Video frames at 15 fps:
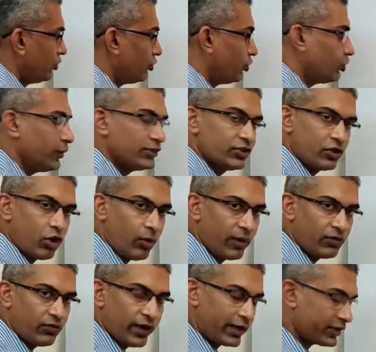2 is a
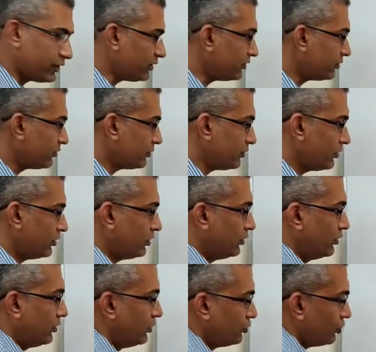common factor.
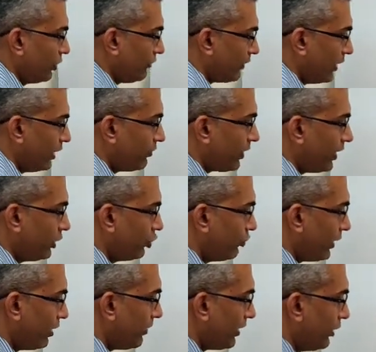So if I divide
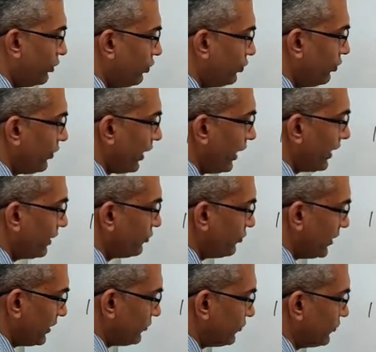12 by 2, I get
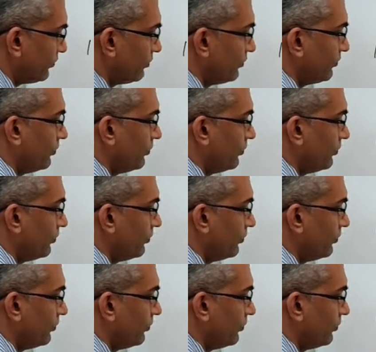6.